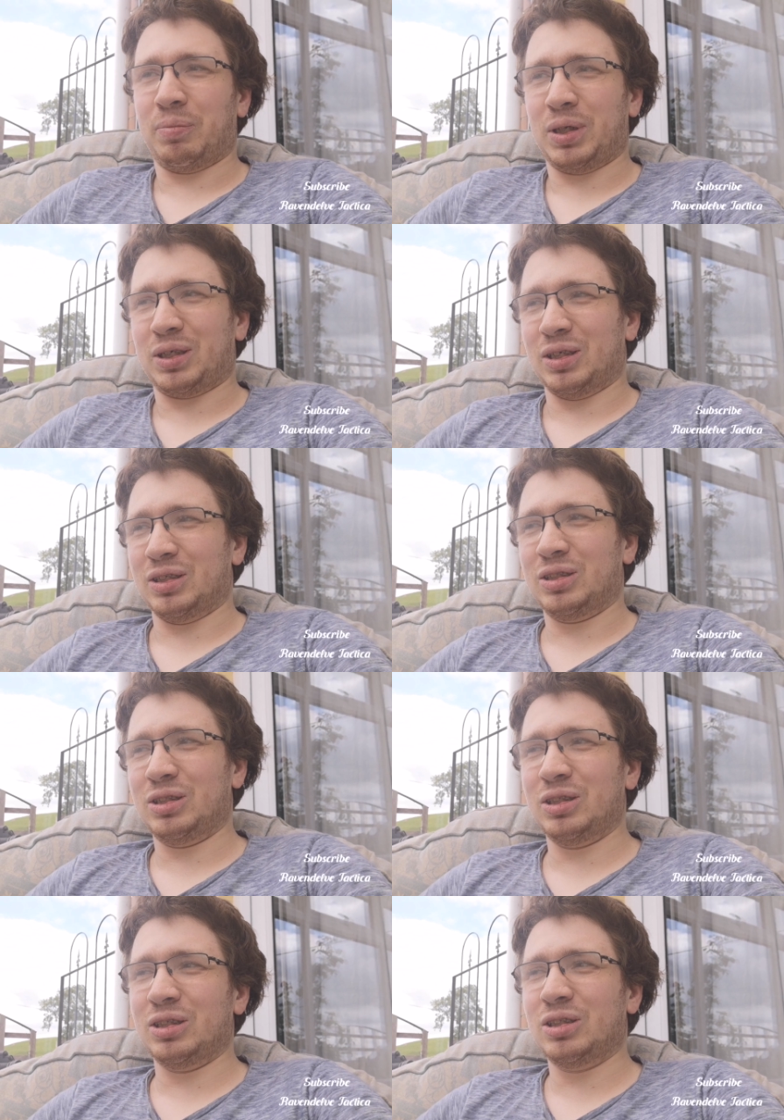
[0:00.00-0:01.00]

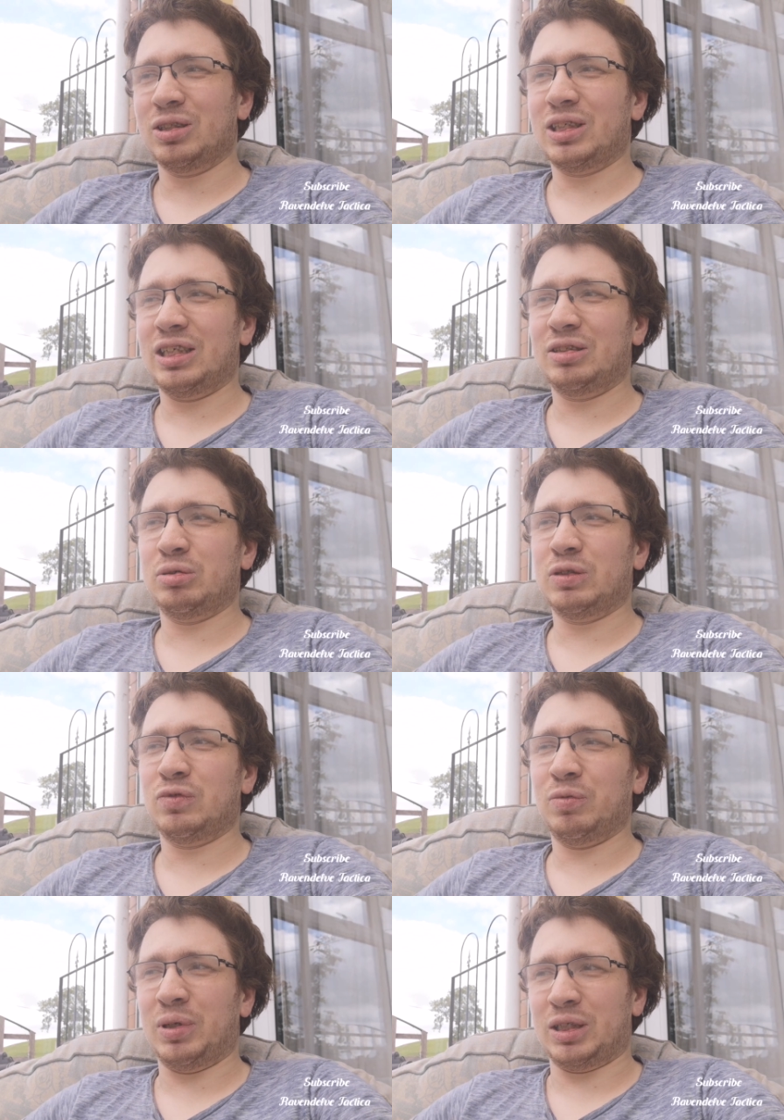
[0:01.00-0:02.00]
Because as soon as they introduced
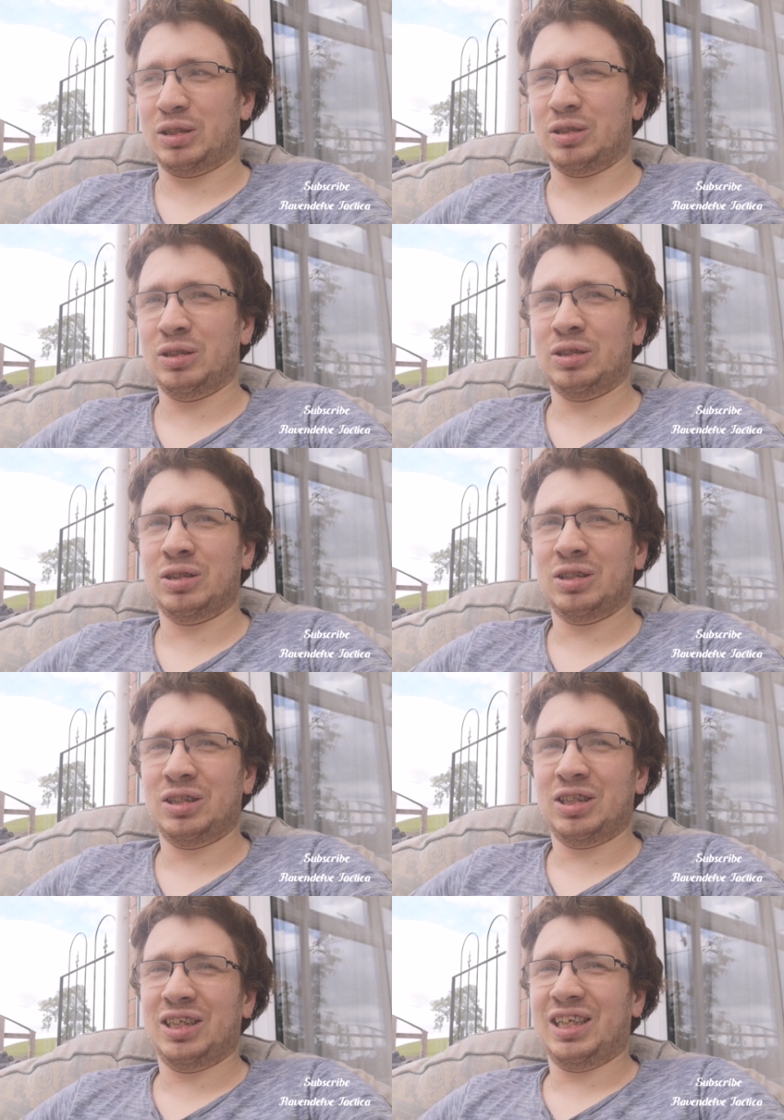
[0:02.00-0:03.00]
formations,
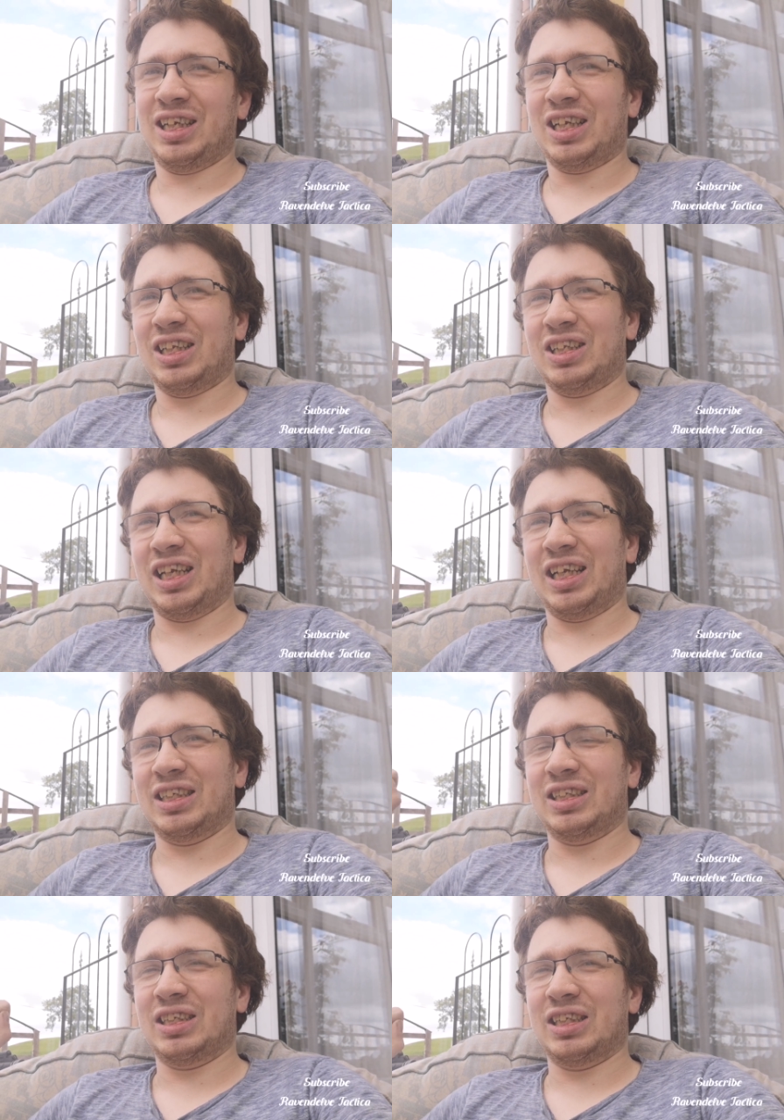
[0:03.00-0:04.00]

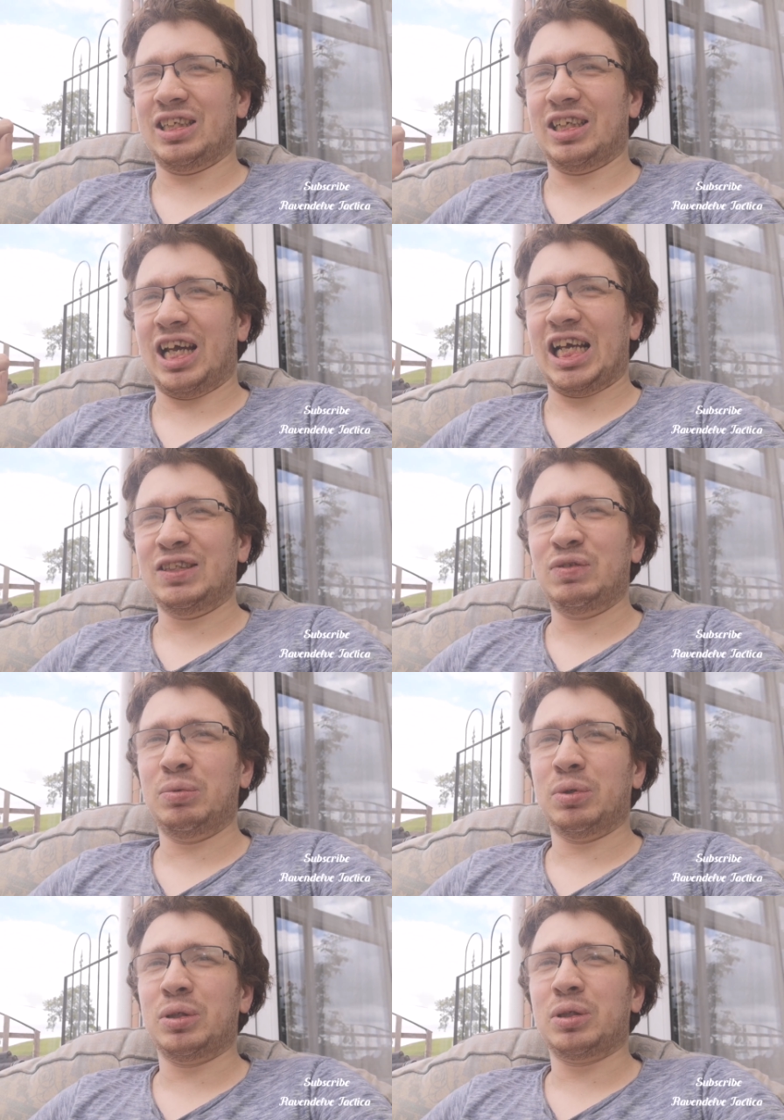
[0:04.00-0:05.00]
then
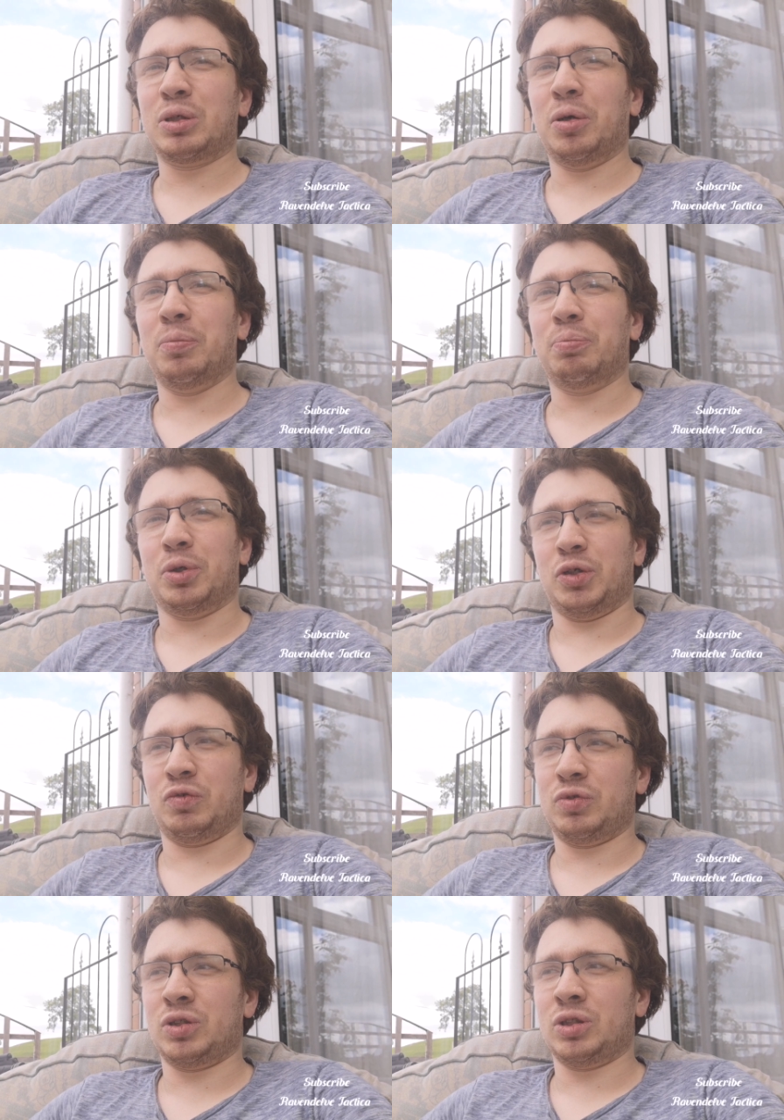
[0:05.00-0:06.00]
everyone got
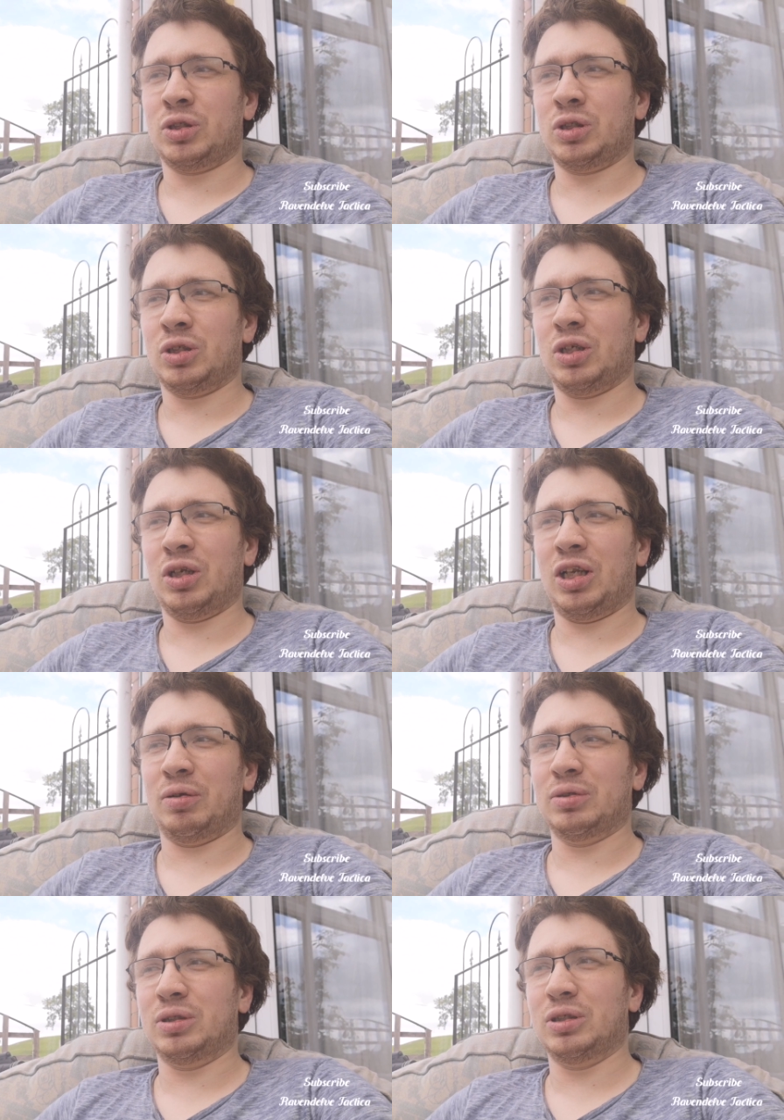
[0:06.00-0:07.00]
buffs.
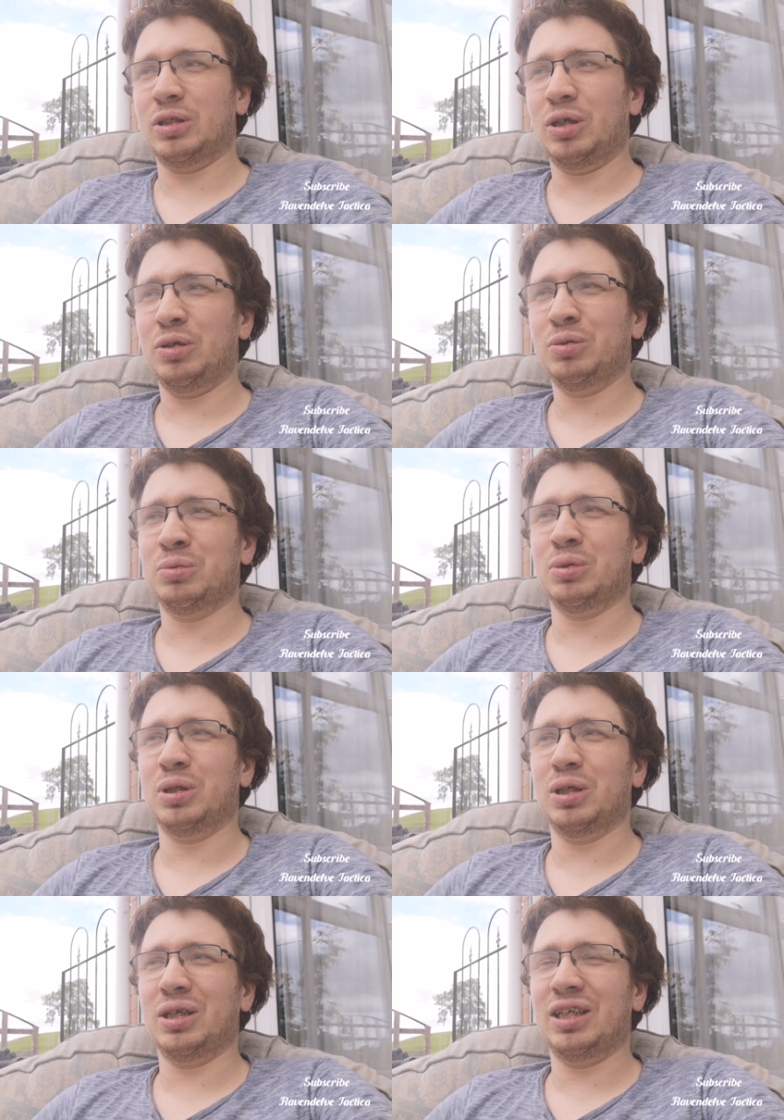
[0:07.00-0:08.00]
There was
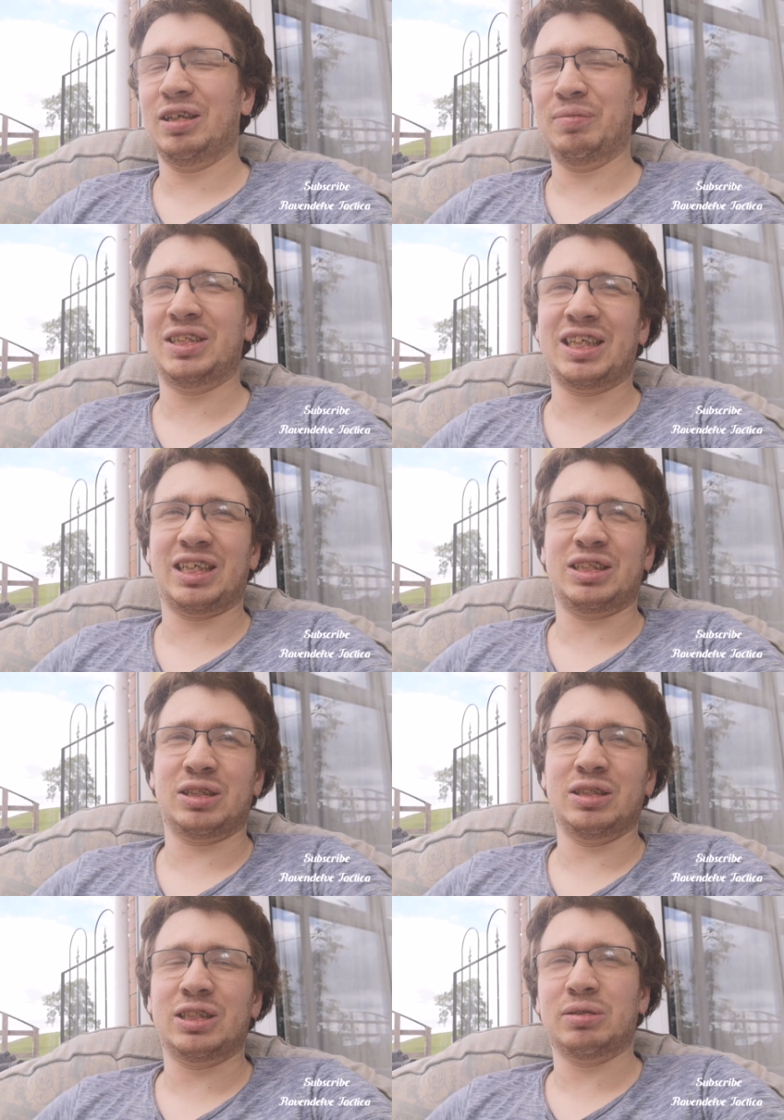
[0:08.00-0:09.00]
no
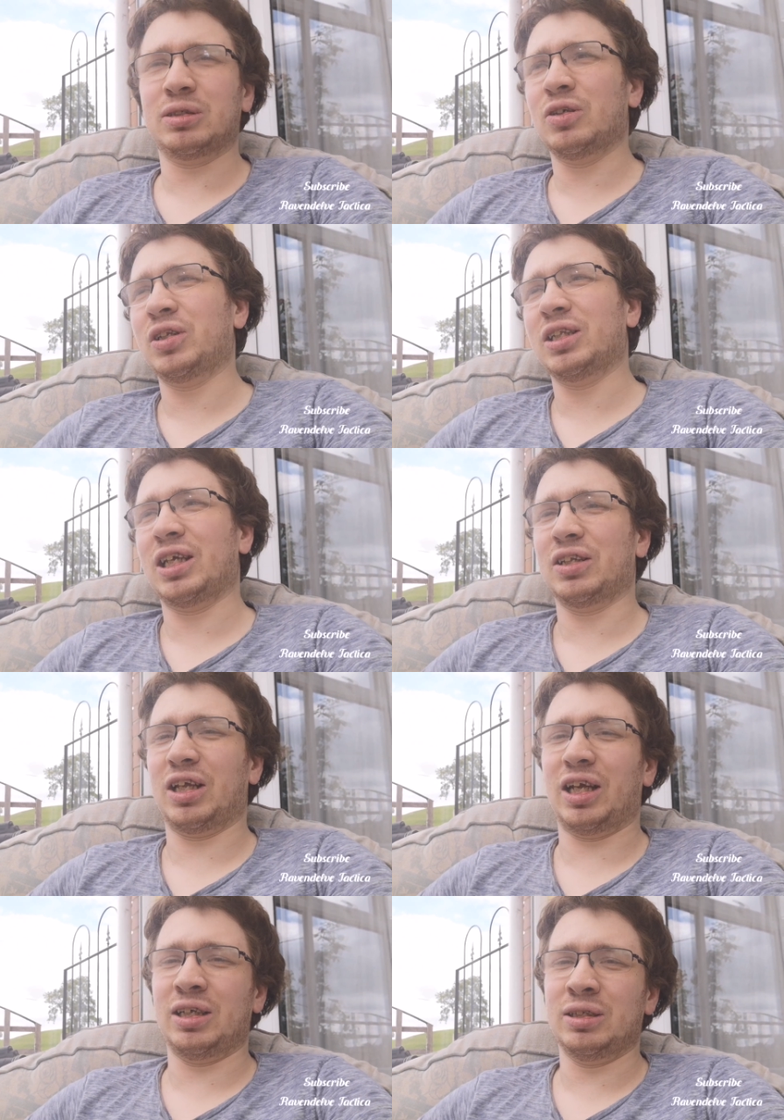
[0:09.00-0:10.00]
limitations, there was nothing like
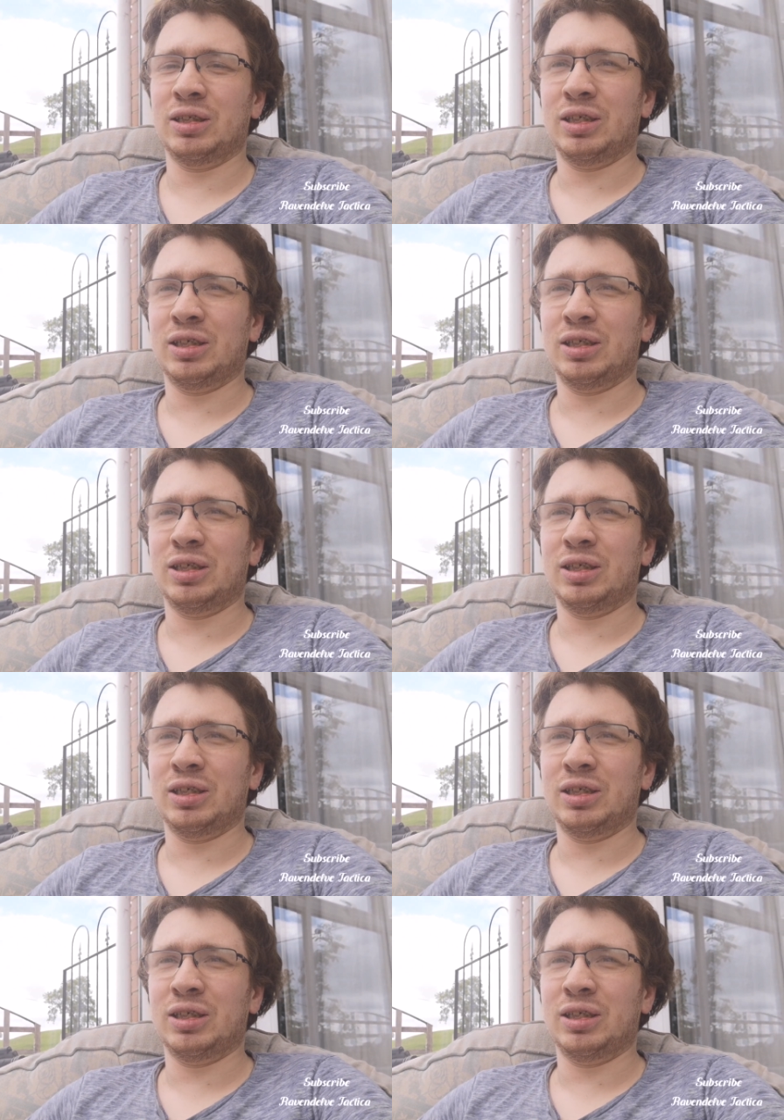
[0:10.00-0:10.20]
that.